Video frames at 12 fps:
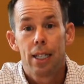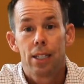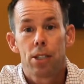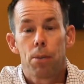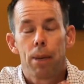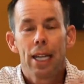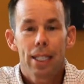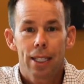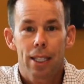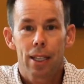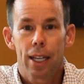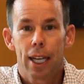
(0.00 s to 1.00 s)
So
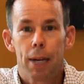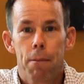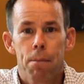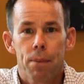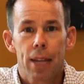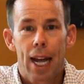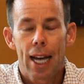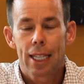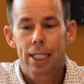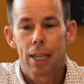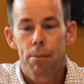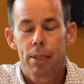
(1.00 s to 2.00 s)
basically,
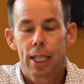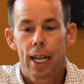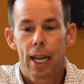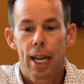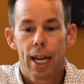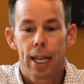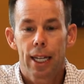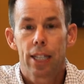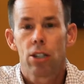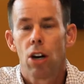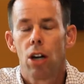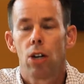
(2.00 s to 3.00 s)
as I'm saying,
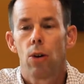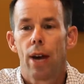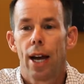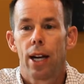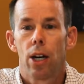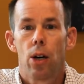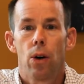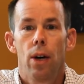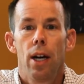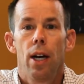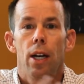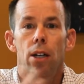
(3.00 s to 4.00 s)
in Colorado
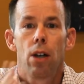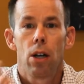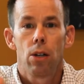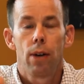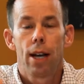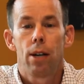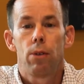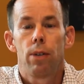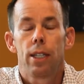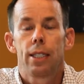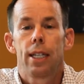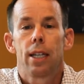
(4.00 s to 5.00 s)

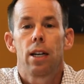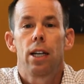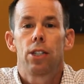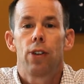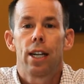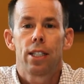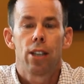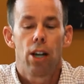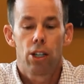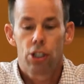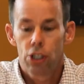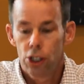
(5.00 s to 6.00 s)
real estate contracts
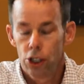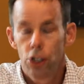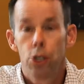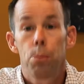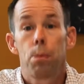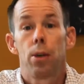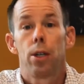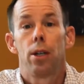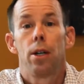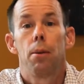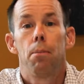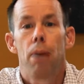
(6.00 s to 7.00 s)
are
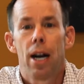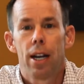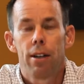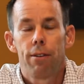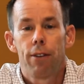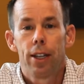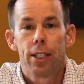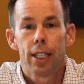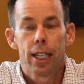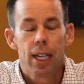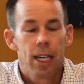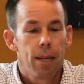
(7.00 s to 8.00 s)
super buyer
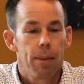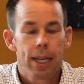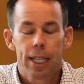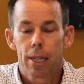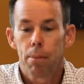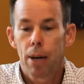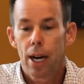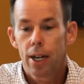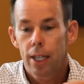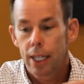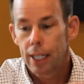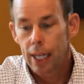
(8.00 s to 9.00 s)
friendly, meaning a
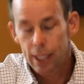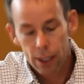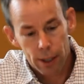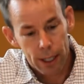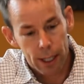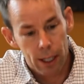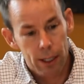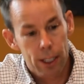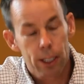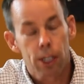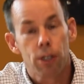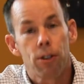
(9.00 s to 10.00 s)
buyer can enter in on
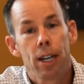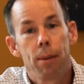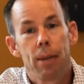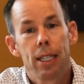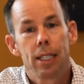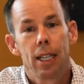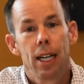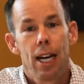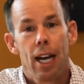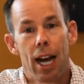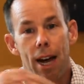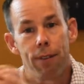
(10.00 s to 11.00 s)
this agreement,
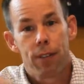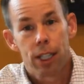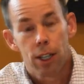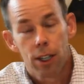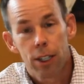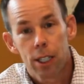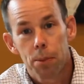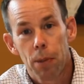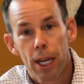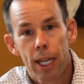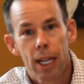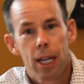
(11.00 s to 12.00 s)
have the earnest
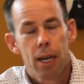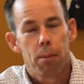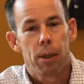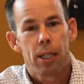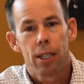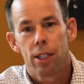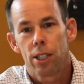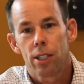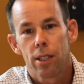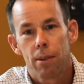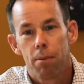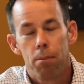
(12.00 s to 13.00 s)
money, but then
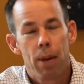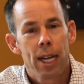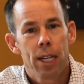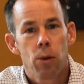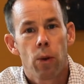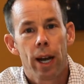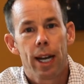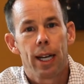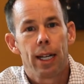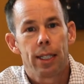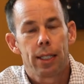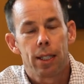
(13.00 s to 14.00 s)
there's many
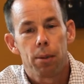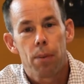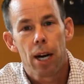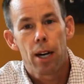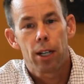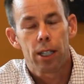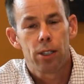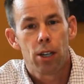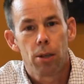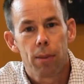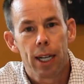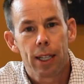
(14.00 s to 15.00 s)
ways that the buyer can
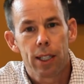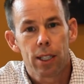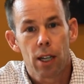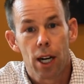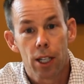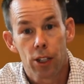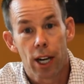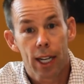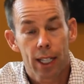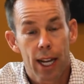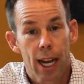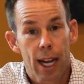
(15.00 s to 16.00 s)
terminate this contract
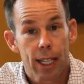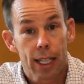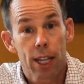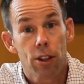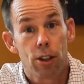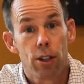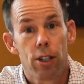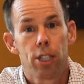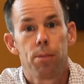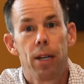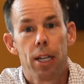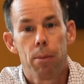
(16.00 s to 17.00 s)
and get their
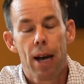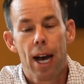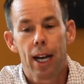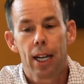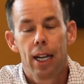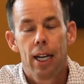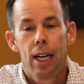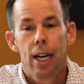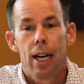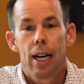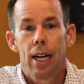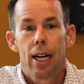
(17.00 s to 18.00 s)
earnest money back.
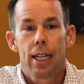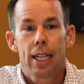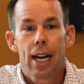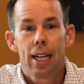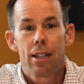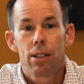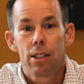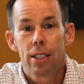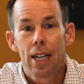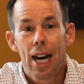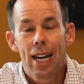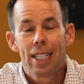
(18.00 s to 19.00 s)
It kind of
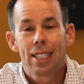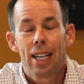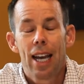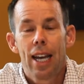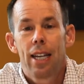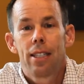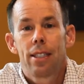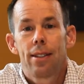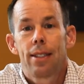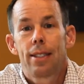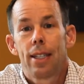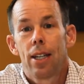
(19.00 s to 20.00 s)
ties the hands of
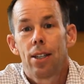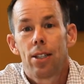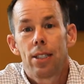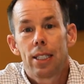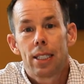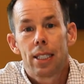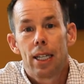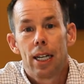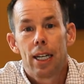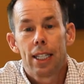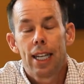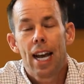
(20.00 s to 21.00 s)
the sellers.
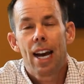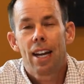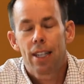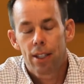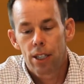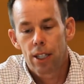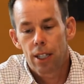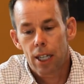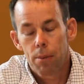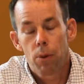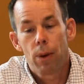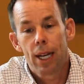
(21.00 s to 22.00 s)
Yeah, there are a
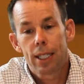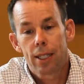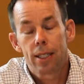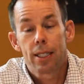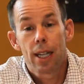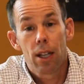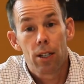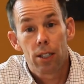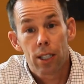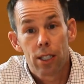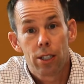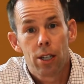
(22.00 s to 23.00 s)
couple ways the
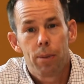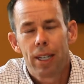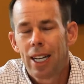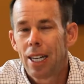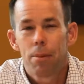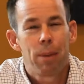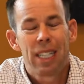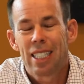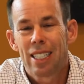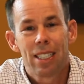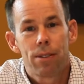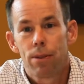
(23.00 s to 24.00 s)
sellers can terminate it, but
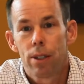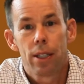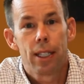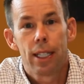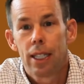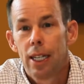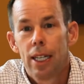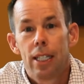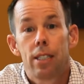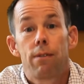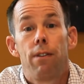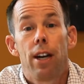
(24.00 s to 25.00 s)
it's
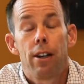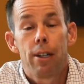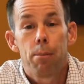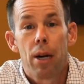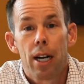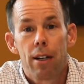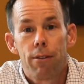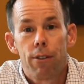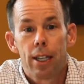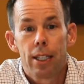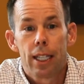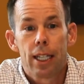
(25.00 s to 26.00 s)
very buyer
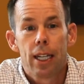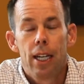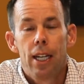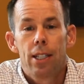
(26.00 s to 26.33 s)
friendly.